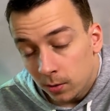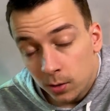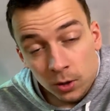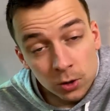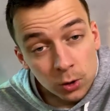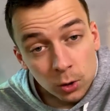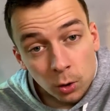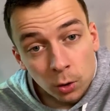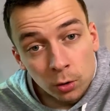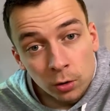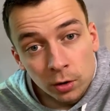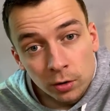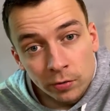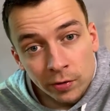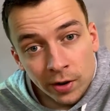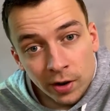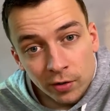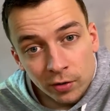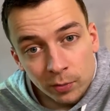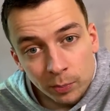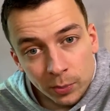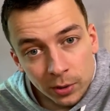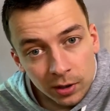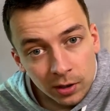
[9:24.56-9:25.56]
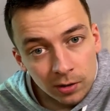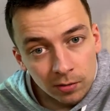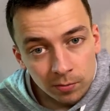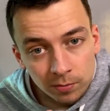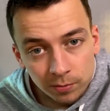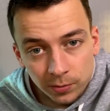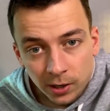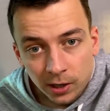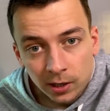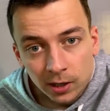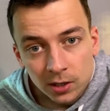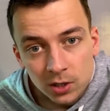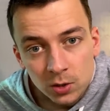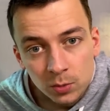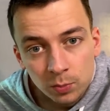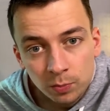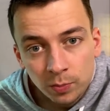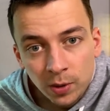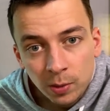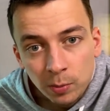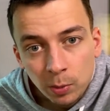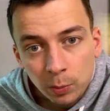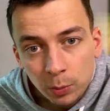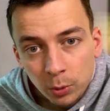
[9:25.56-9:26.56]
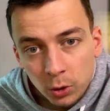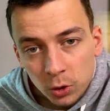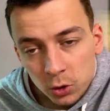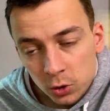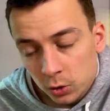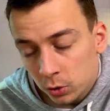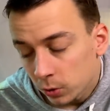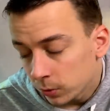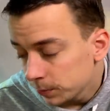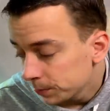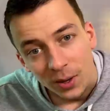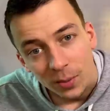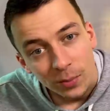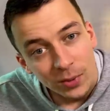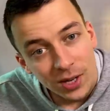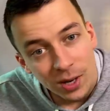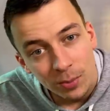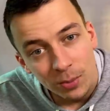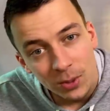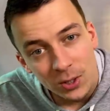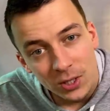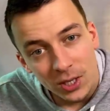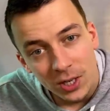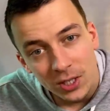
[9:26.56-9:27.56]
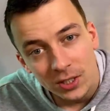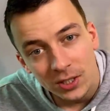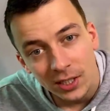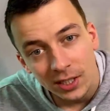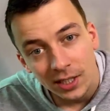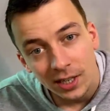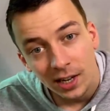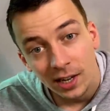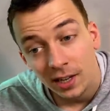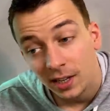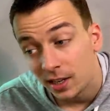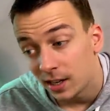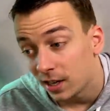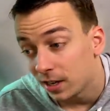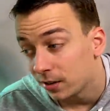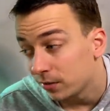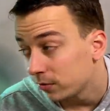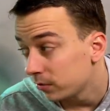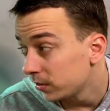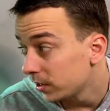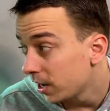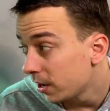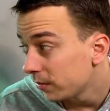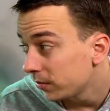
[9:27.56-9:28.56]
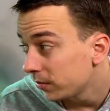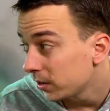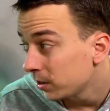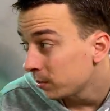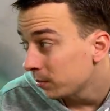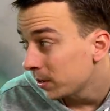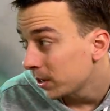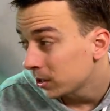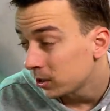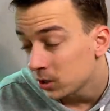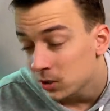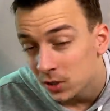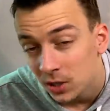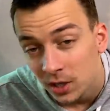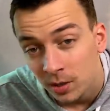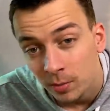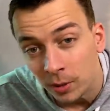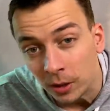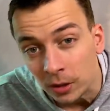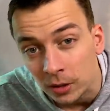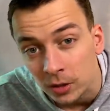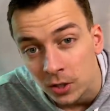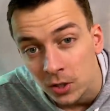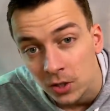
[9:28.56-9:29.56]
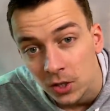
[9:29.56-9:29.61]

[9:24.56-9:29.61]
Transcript: solenoid valve, but yeah, that's maybe personal. But yeah, besides that I have nothing bad to say about this